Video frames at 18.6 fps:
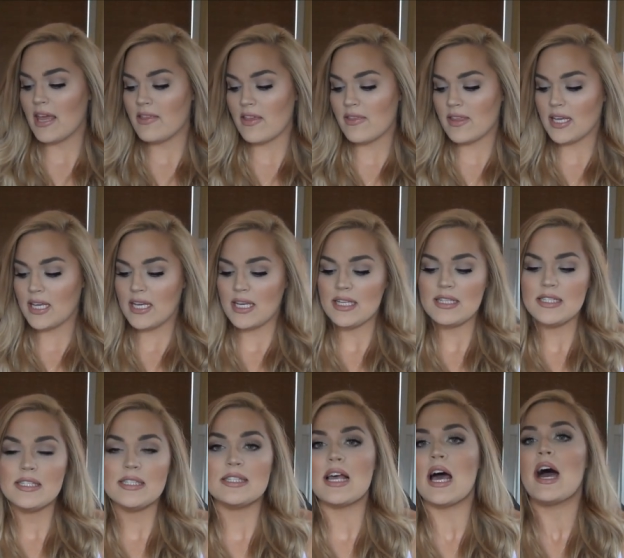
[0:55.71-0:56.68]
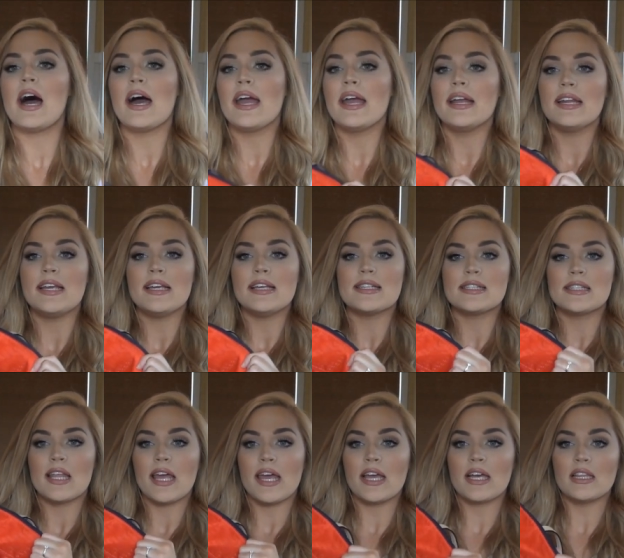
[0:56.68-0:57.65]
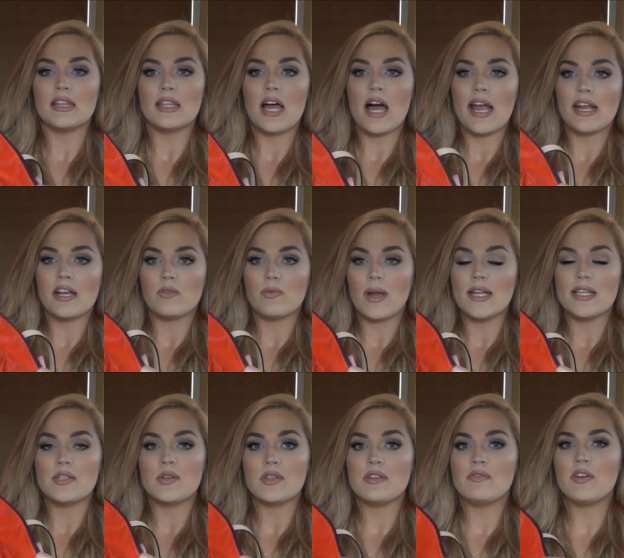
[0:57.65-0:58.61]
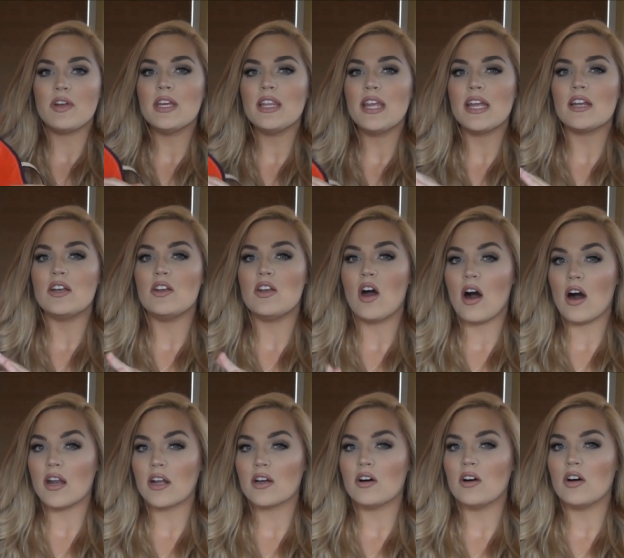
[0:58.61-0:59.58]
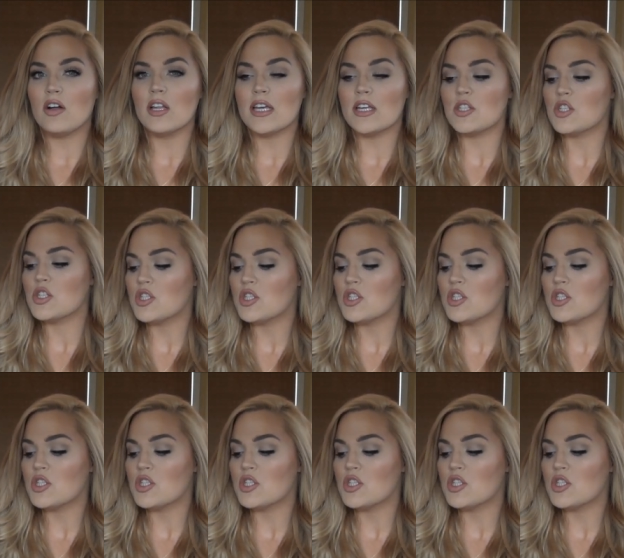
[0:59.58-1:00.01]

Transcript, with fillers: and then the inside is like lined red, so it's very like nautical and